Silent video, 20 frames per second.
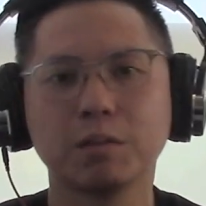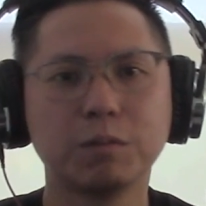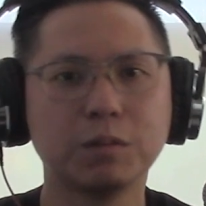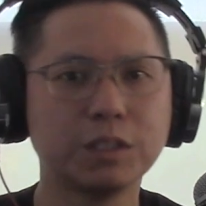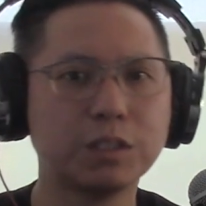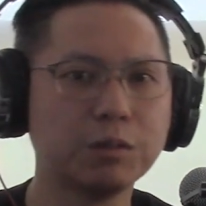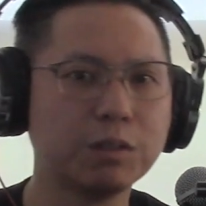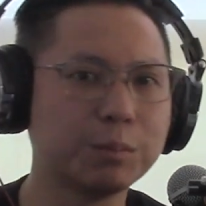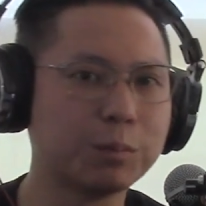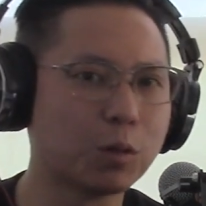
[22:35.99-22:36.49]
We're
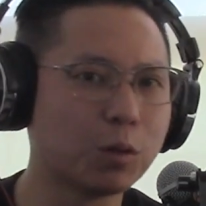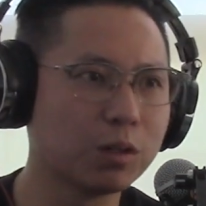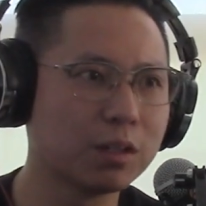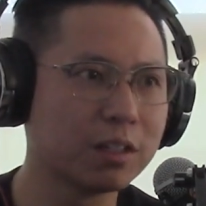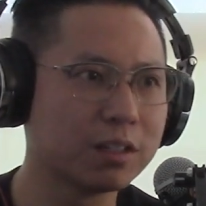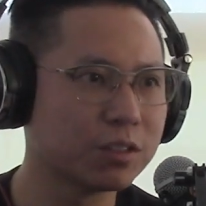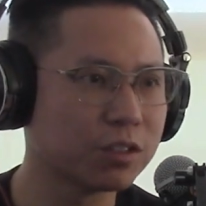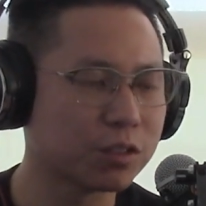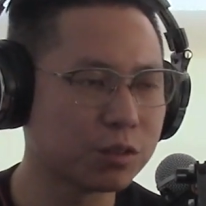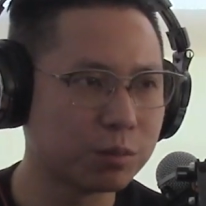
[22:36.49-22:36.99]
doing more
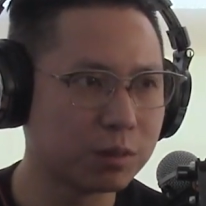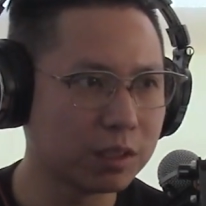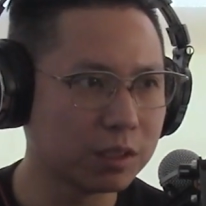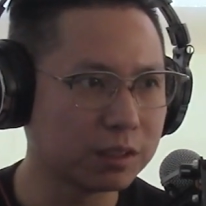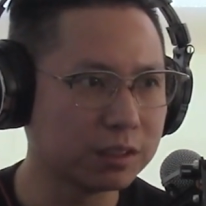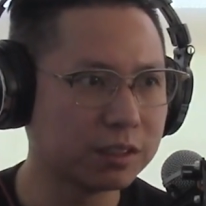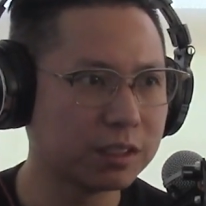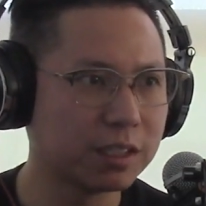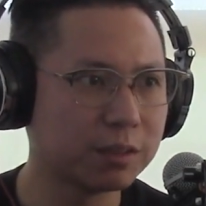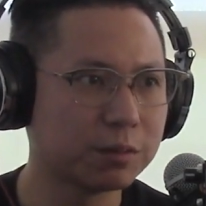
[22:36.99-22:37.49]
than just real
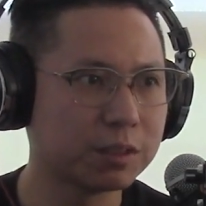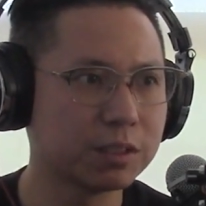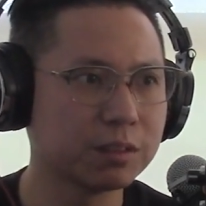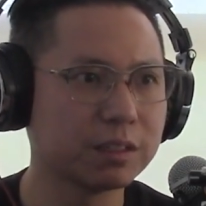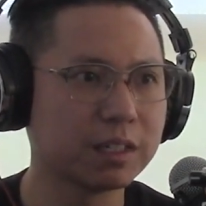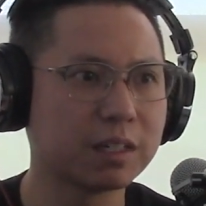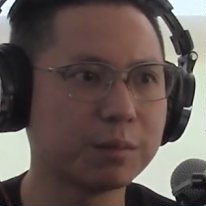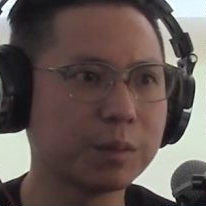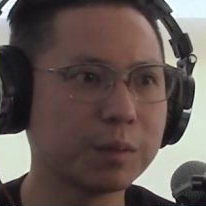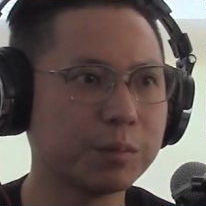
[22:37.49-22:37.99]
estate. We're doing
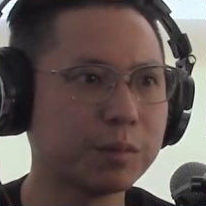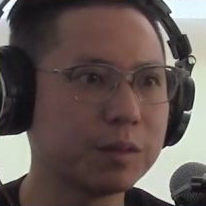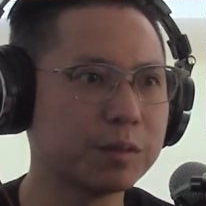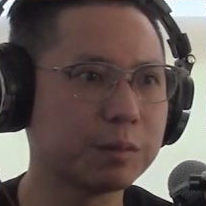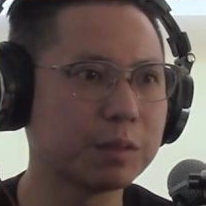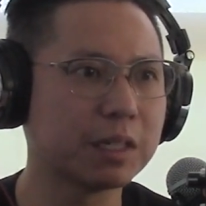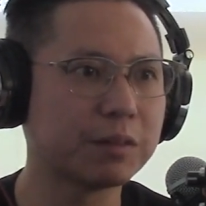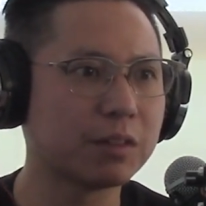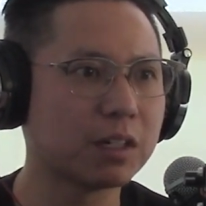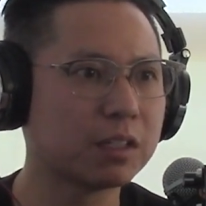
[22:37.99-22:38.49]
Airbnbs. We
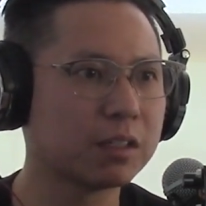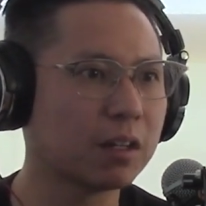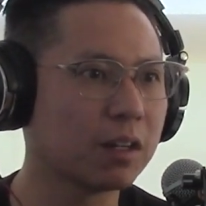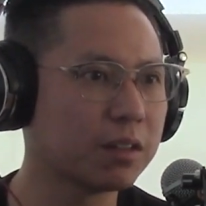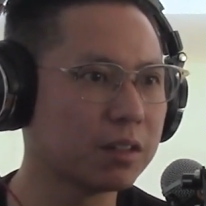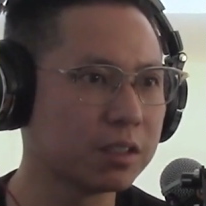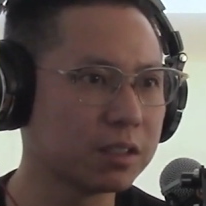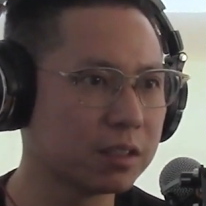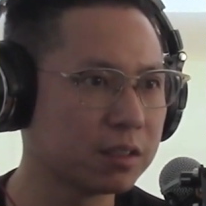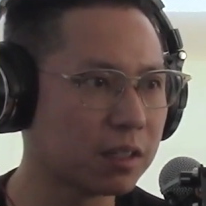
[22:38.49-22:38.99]
have our
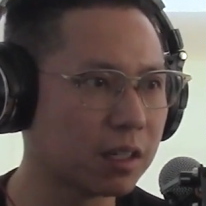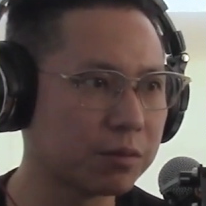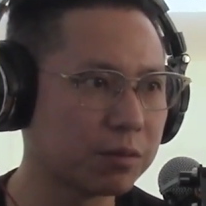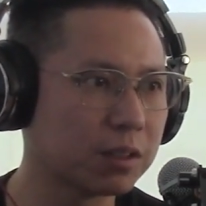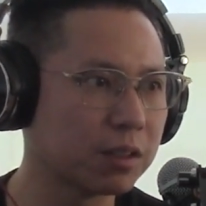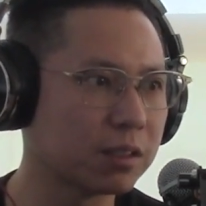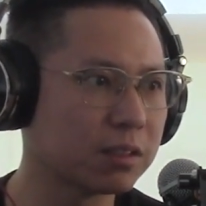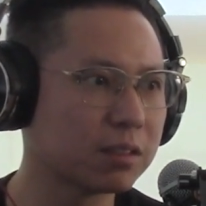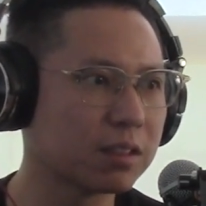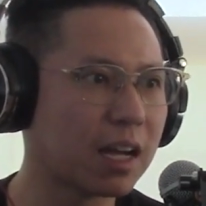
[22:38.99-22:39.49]
other stuff on
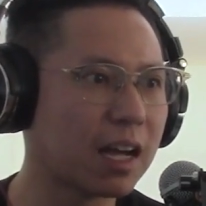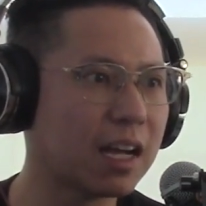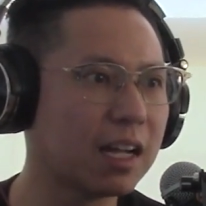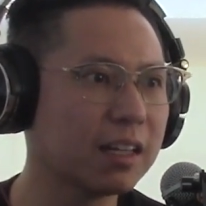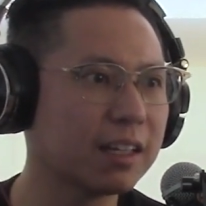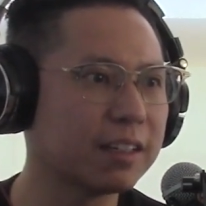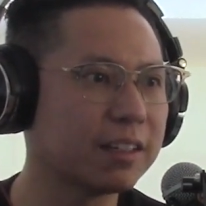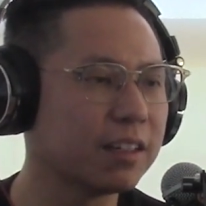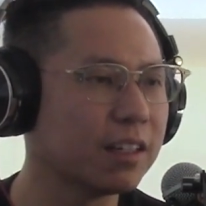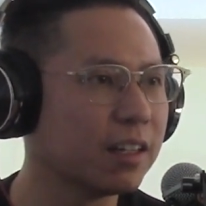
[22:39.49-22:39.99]
the side.
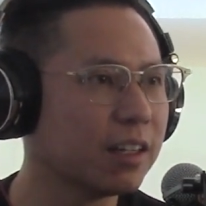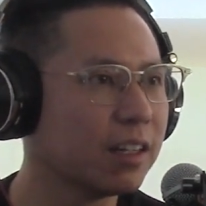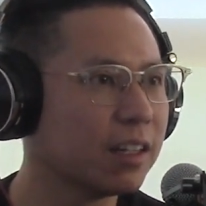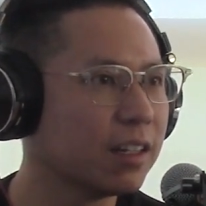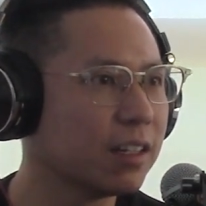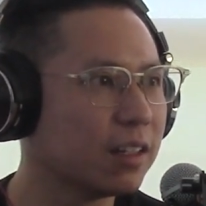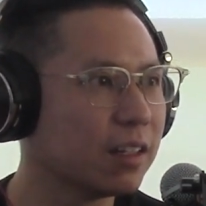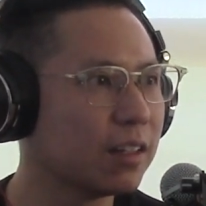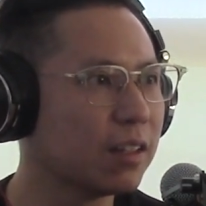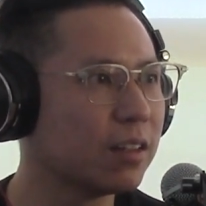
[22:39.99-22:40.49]
Like,
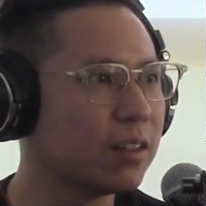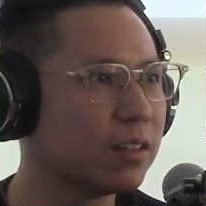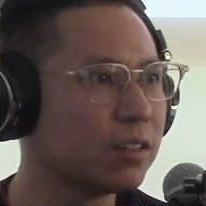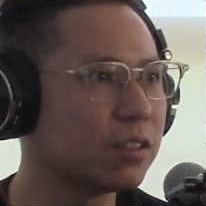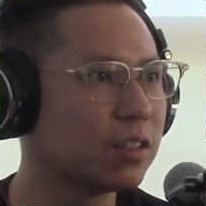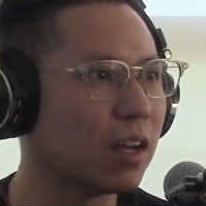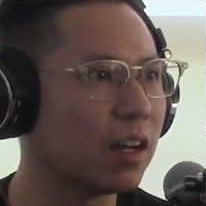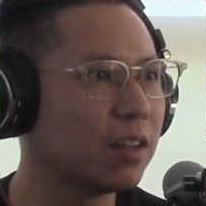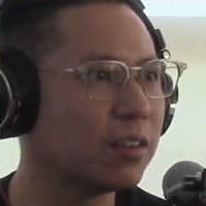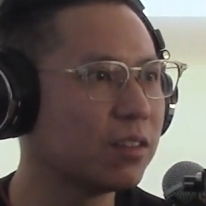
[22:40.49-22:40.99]
there's
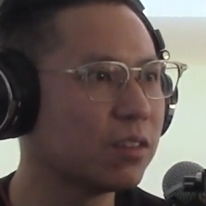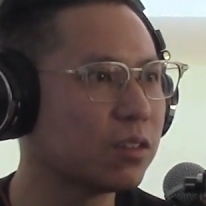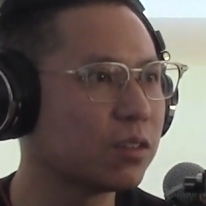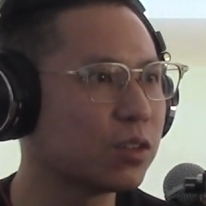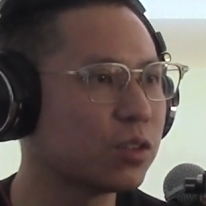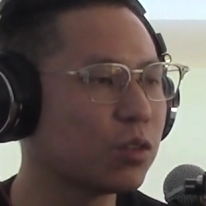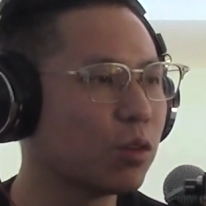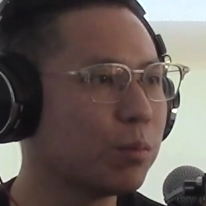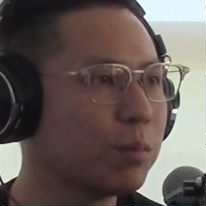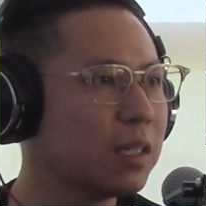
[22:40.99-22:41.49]

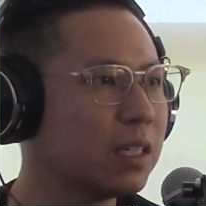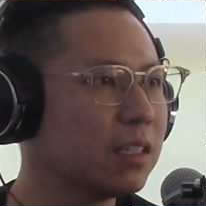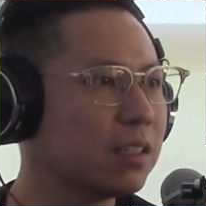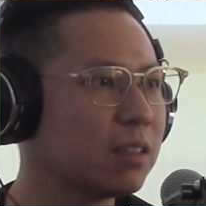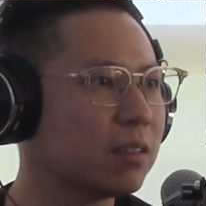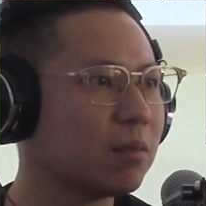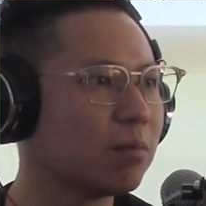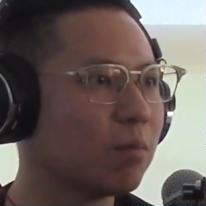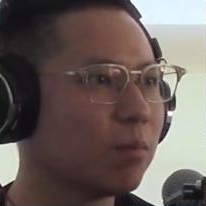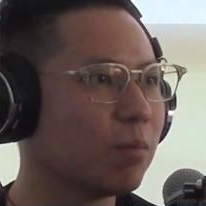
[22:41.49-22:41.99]
so many
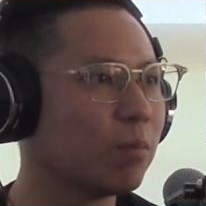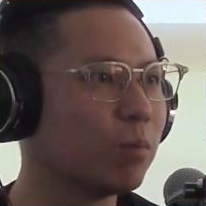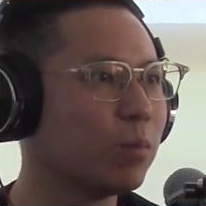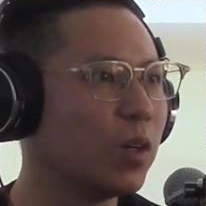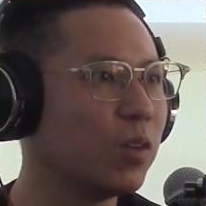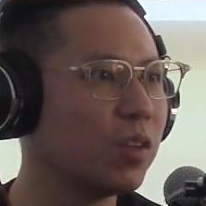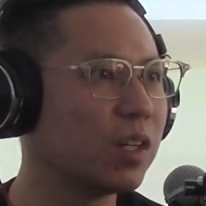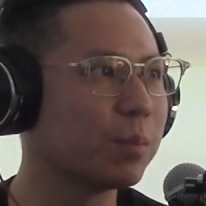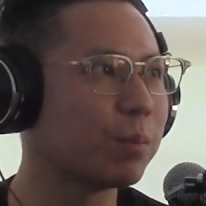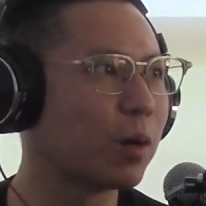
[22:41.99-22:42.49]

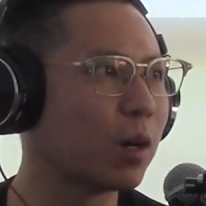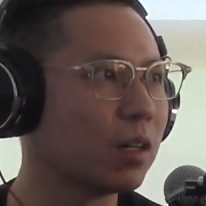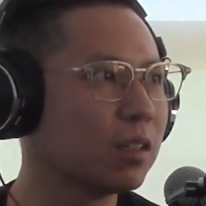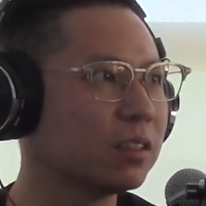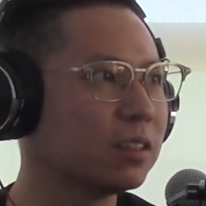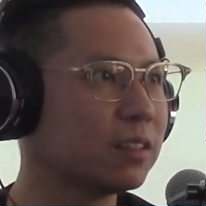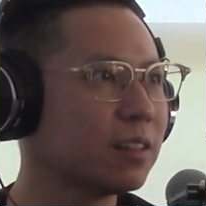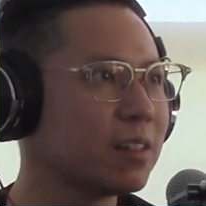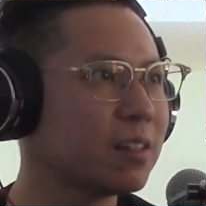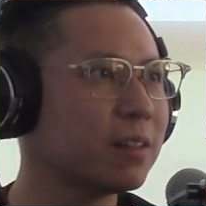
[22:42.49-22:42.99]
moving parts
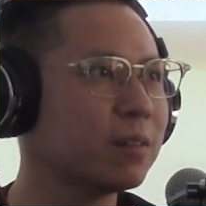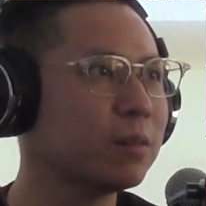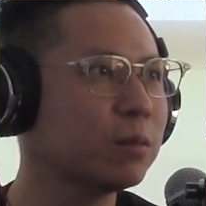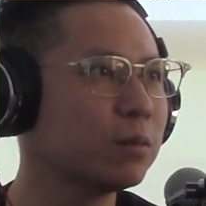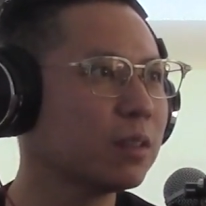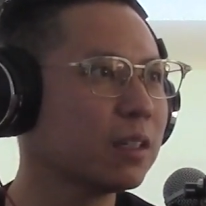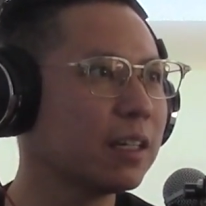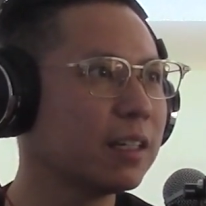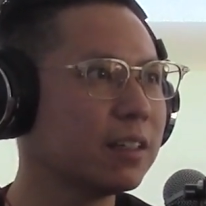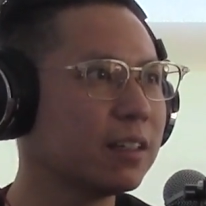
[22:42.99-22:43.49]
now.
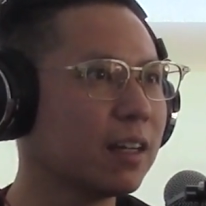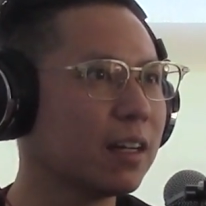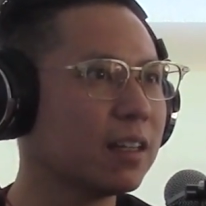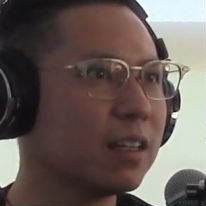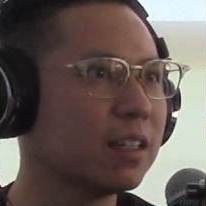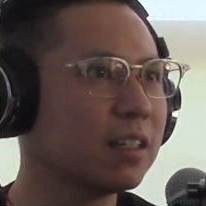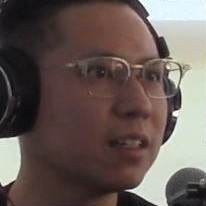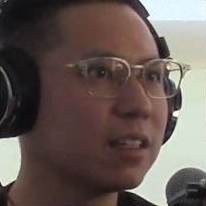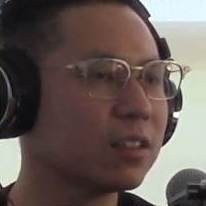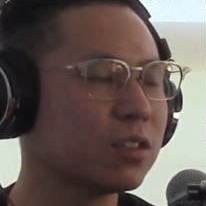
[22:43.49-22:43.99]
Like, I
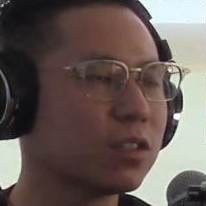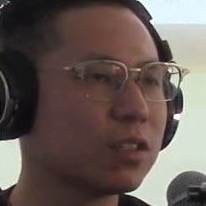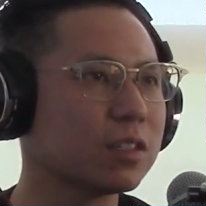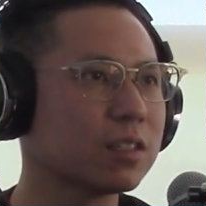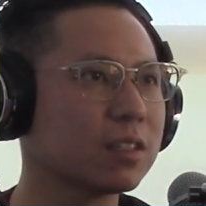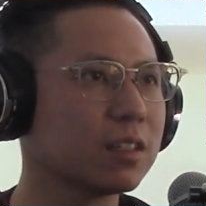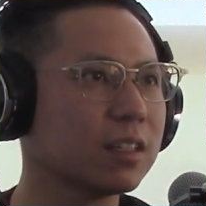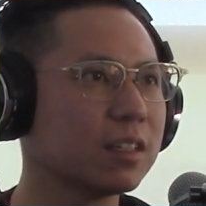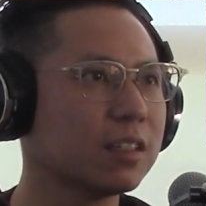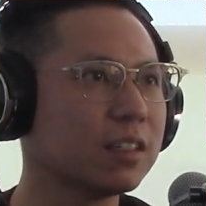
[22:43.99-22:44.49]
think it's just
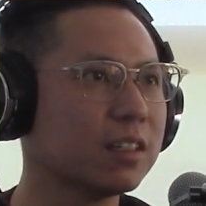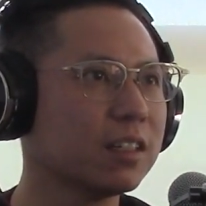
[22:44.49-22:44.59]
like,